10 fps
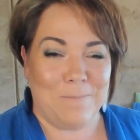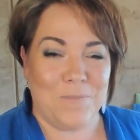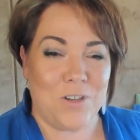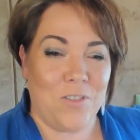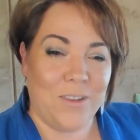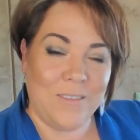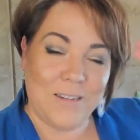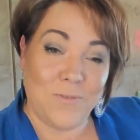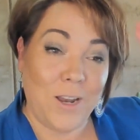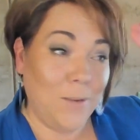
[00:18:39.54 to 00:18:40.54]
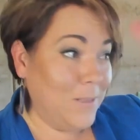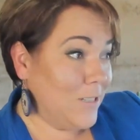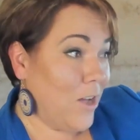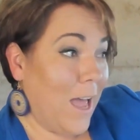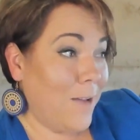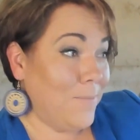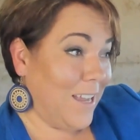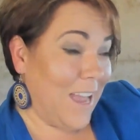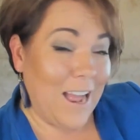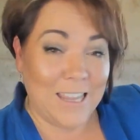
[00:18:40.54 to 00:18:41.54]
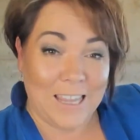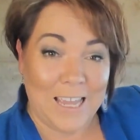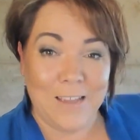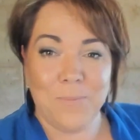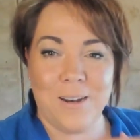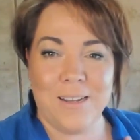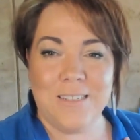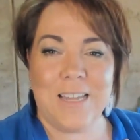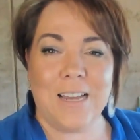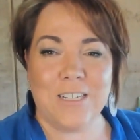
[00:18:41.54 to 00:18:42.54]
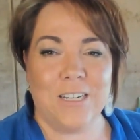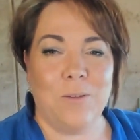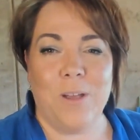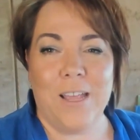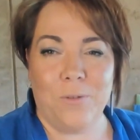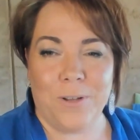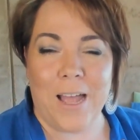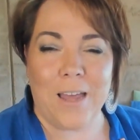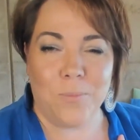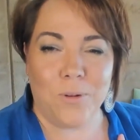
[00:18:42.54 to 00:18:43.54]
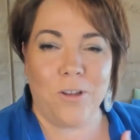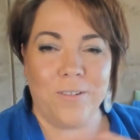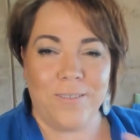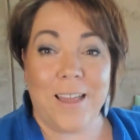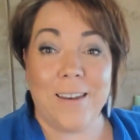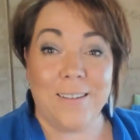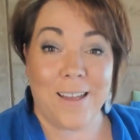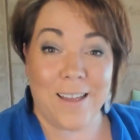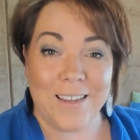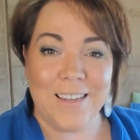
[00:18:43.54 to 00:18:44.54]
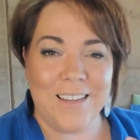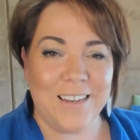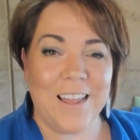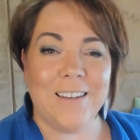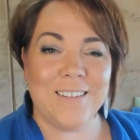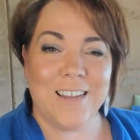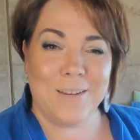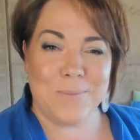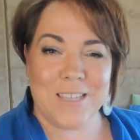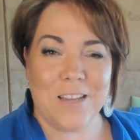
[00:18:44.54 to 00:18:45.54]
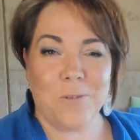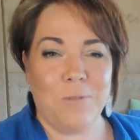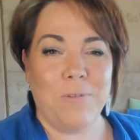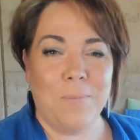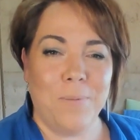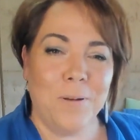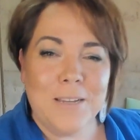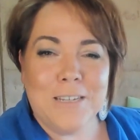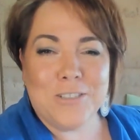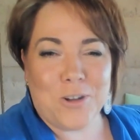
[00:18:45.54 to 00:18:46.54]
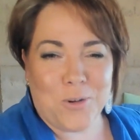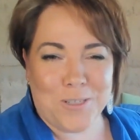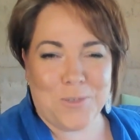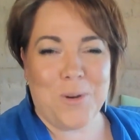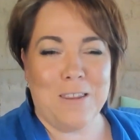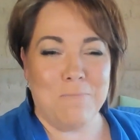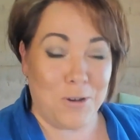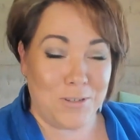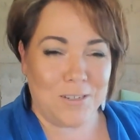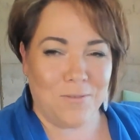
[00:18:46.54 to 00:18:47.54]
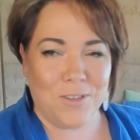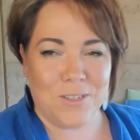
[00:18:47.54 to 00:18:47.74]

so that the development's not happening out there, but it's actually we're held accountable on day-to-day in our teams that we rub shoulders with most of the